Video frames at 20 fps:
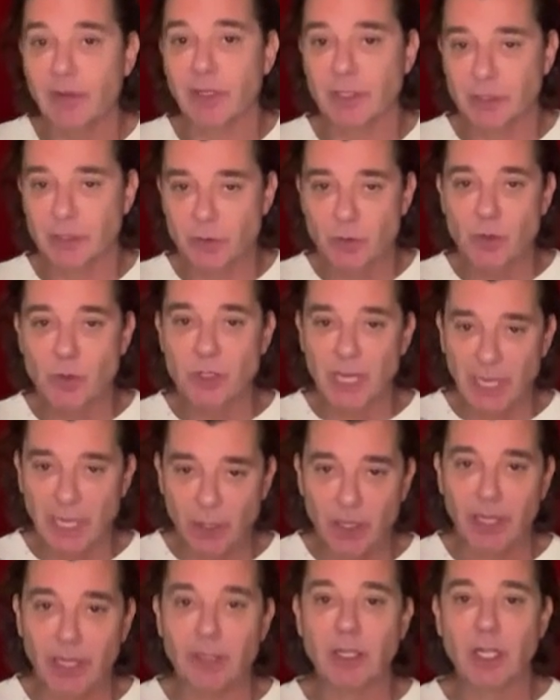Because it was like,
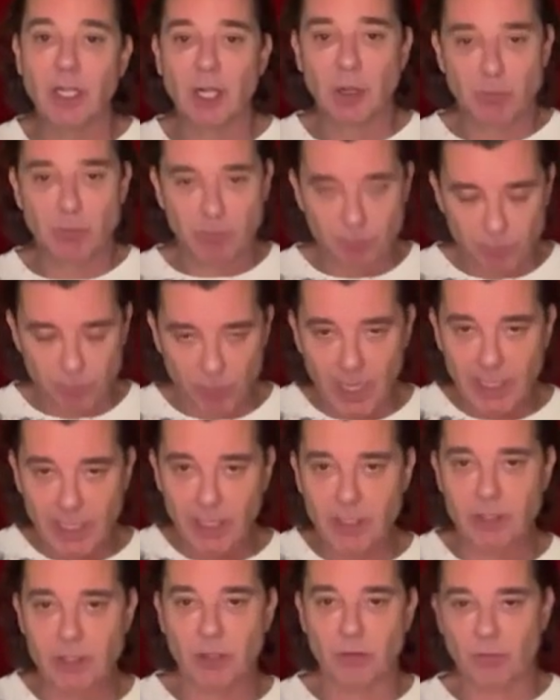okay, write
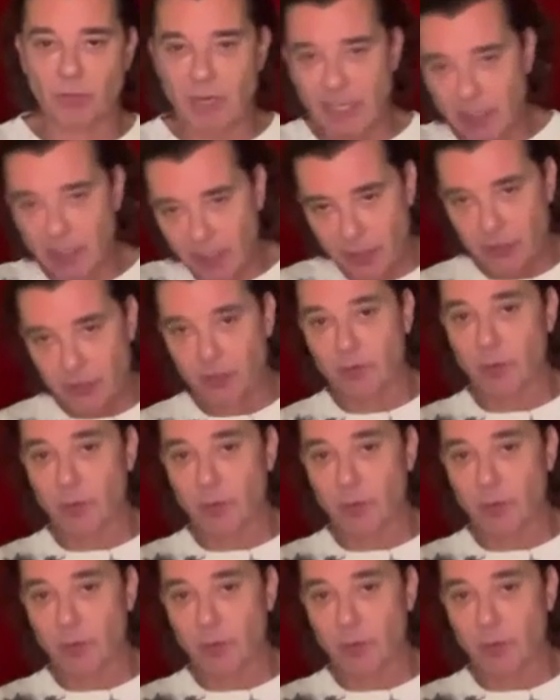another song, write another song.